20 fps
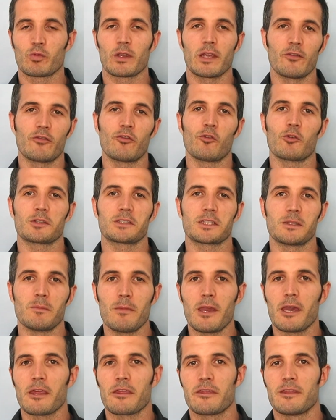reinforce the
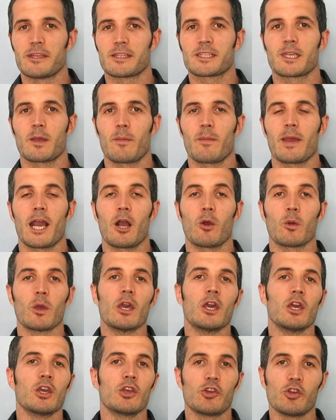myth that somehow
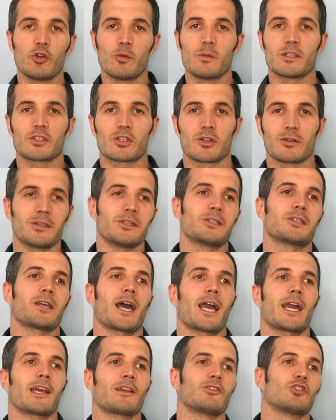humans are
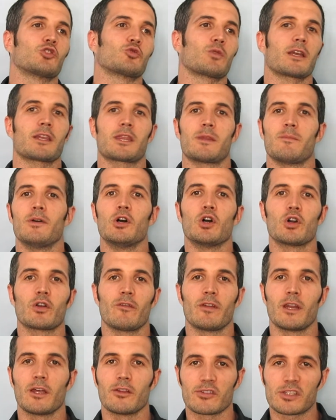designed to drink the milk
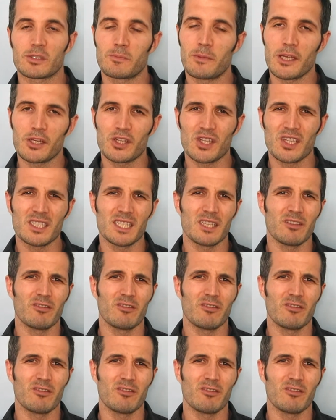of another species,